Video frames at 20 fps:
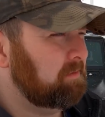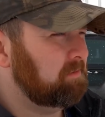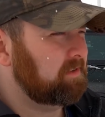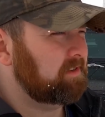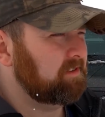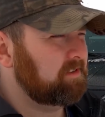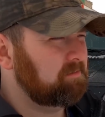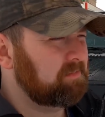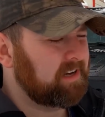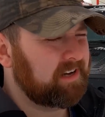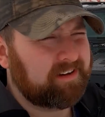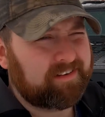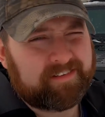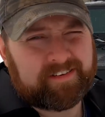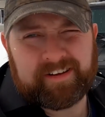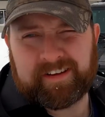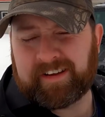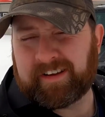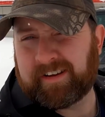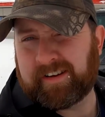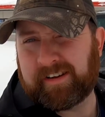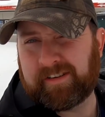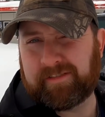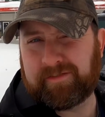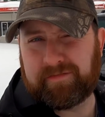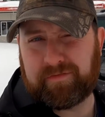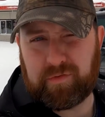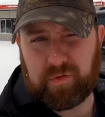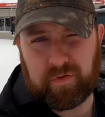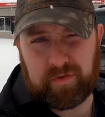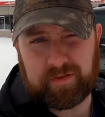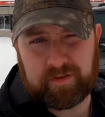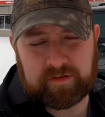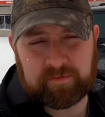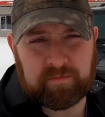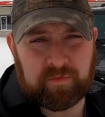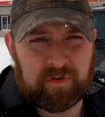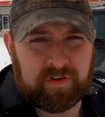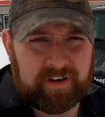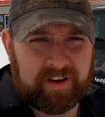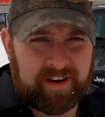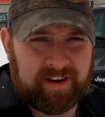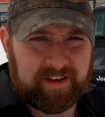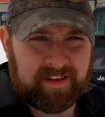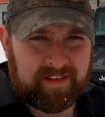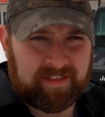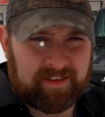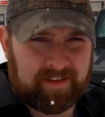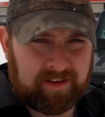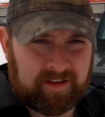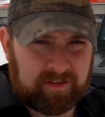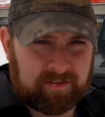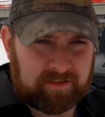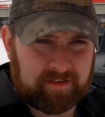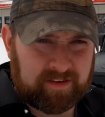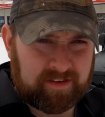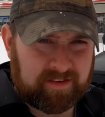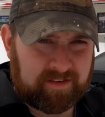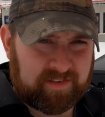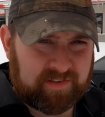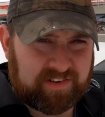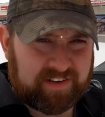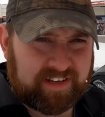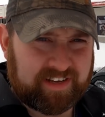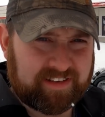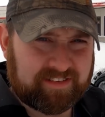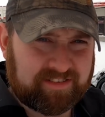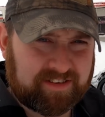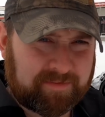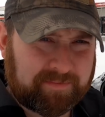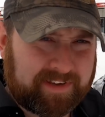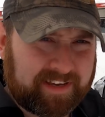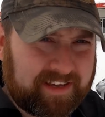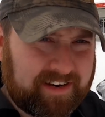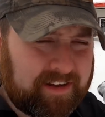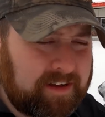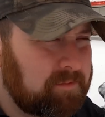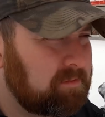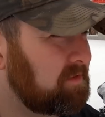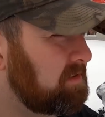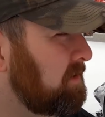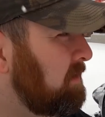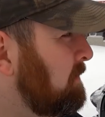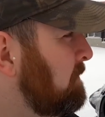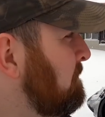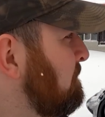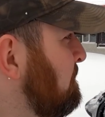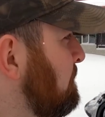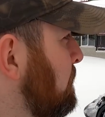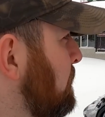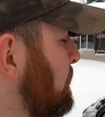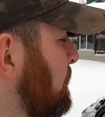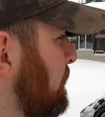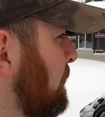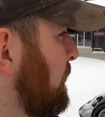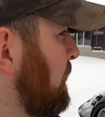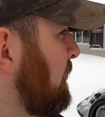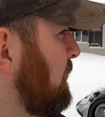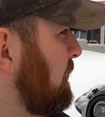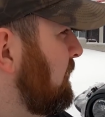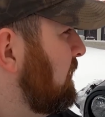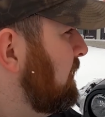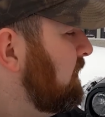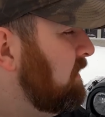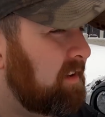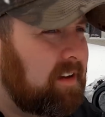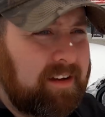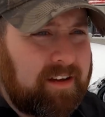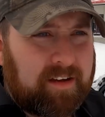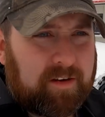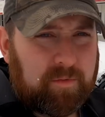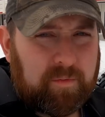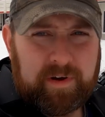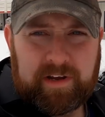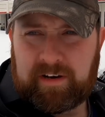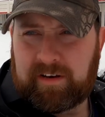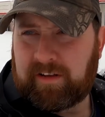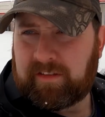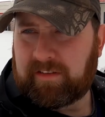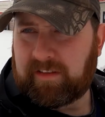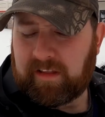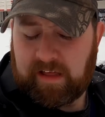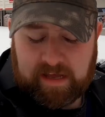up since about 4 this morning, I think, is when you guys saw me get up. So waiting on the